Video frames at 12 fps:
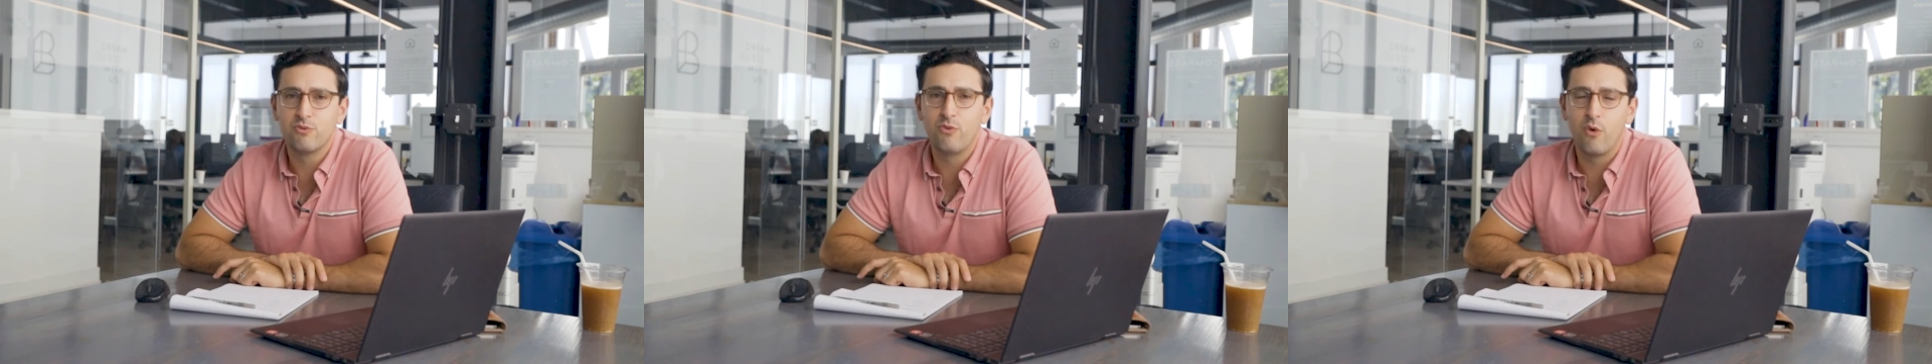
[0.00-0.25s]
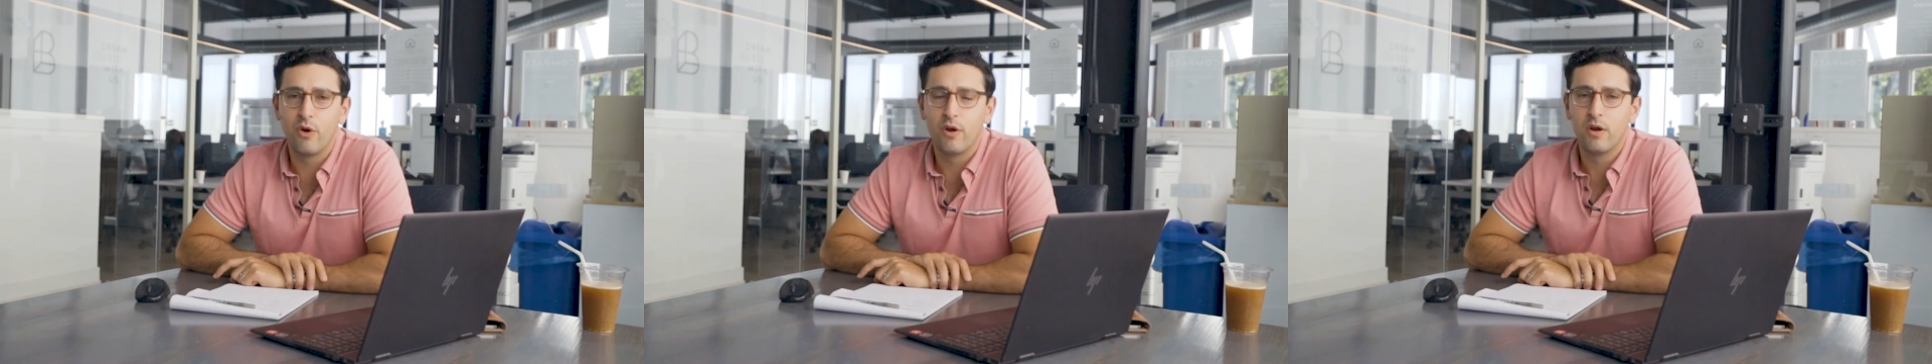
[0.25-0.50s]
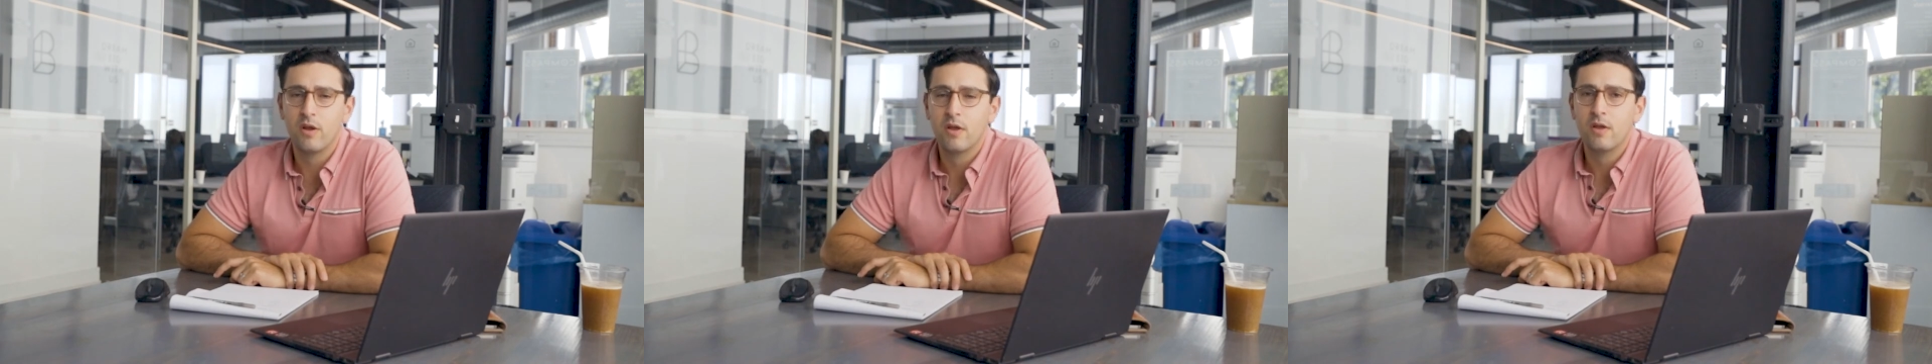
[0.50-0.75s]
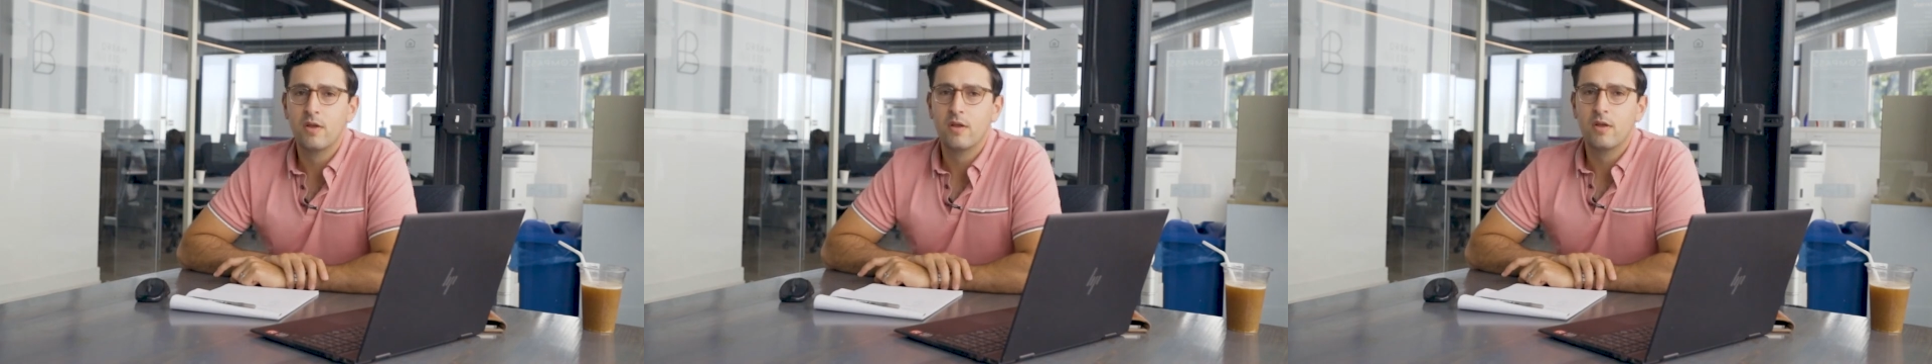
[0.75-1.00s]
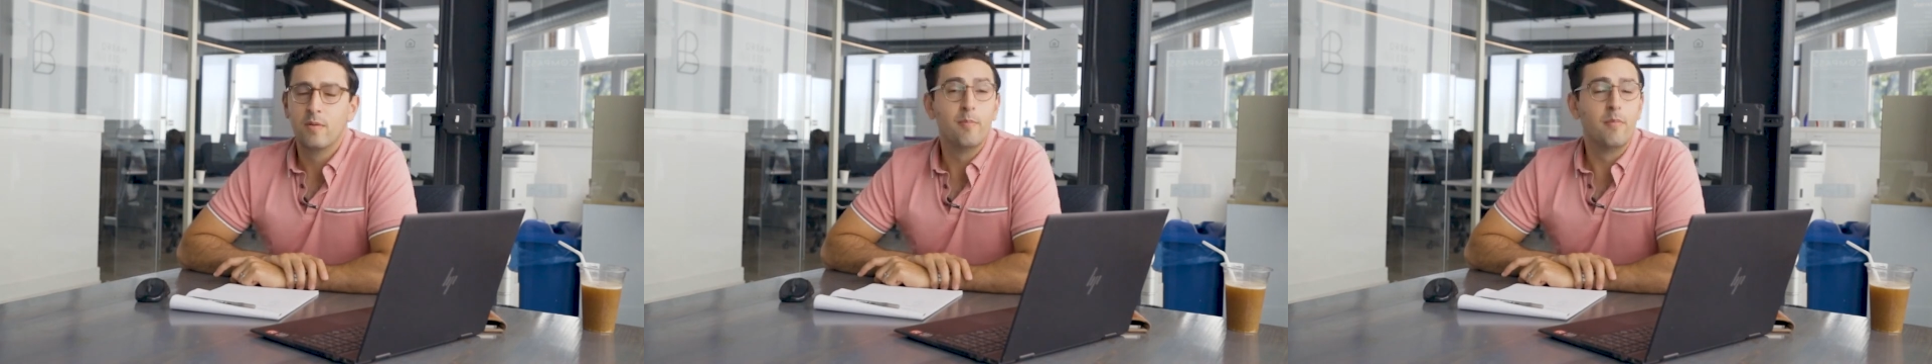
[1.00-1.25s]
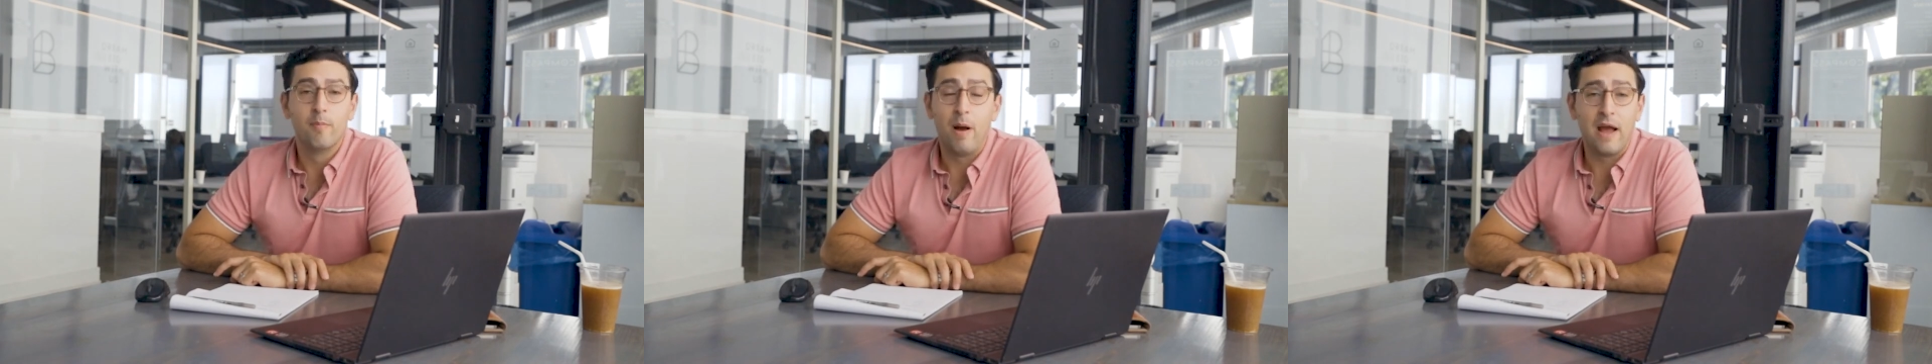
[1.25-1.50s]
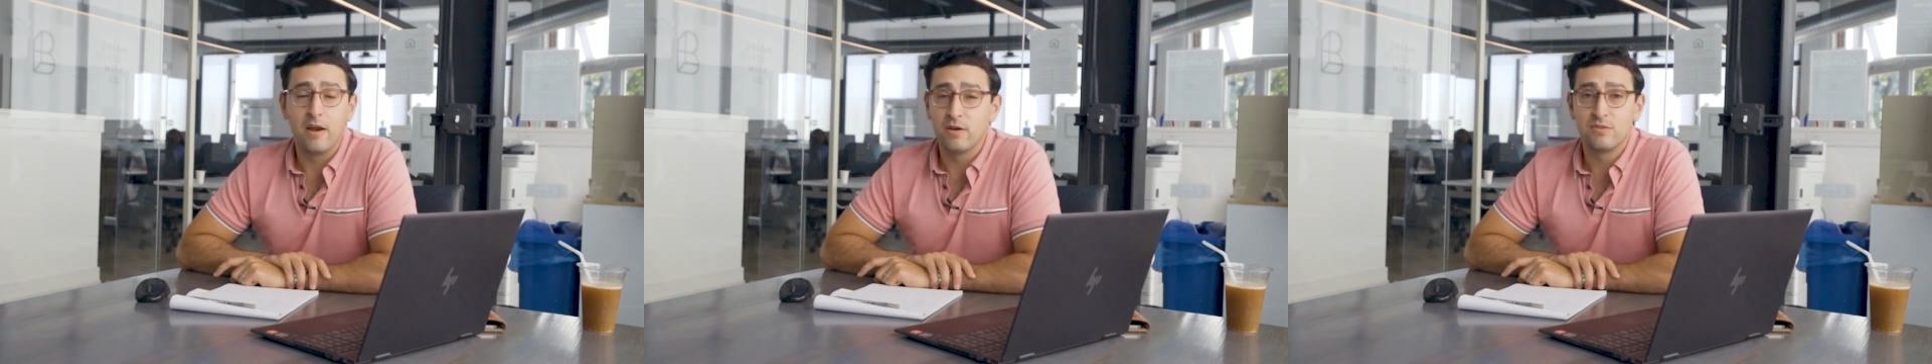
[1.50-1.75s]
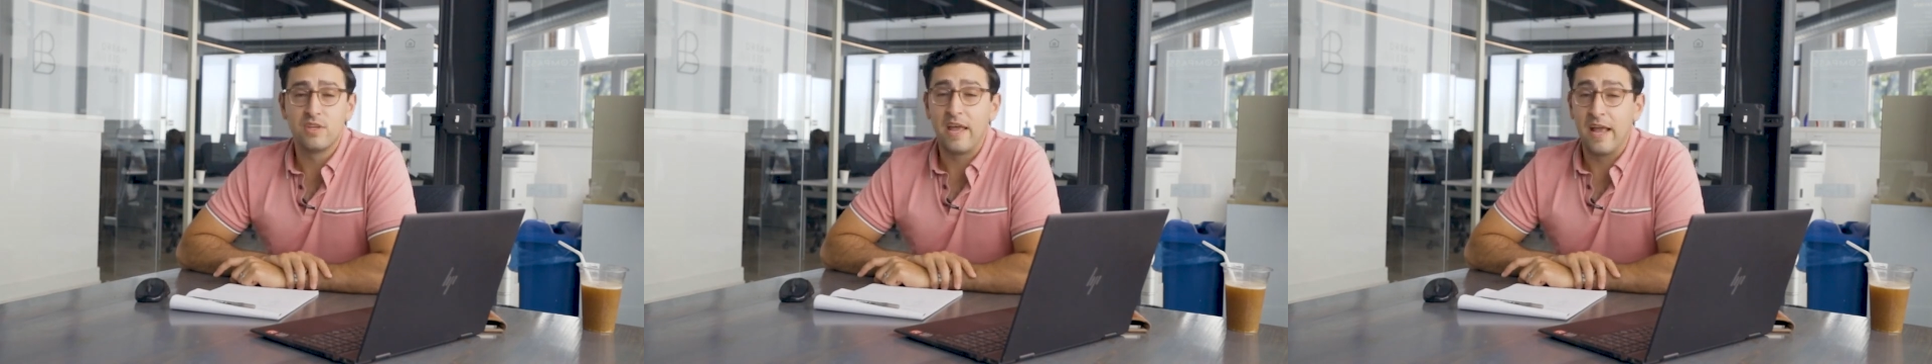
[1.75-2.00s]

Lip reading: for buyers